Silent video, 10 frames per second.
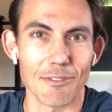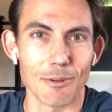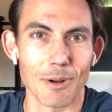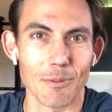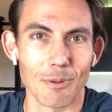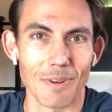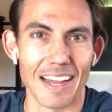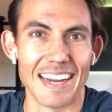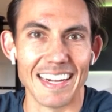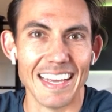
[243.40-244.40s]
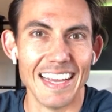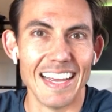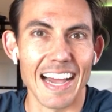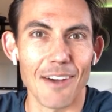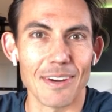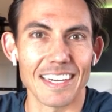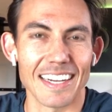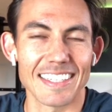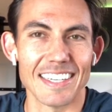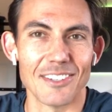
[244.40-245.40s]
Everyone will write how we
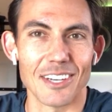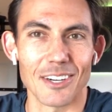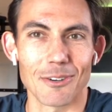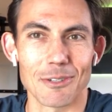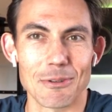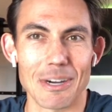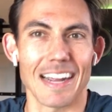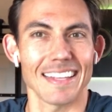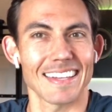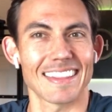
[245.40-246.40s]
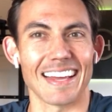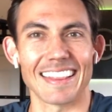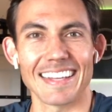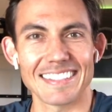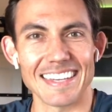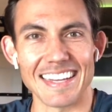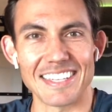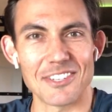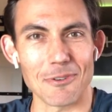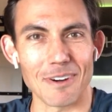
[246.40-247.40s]
got to know Dark Horse Rowing. I like that. That's a
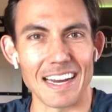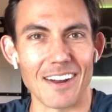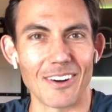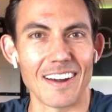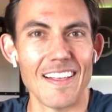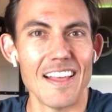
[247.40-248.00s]
nice story hour.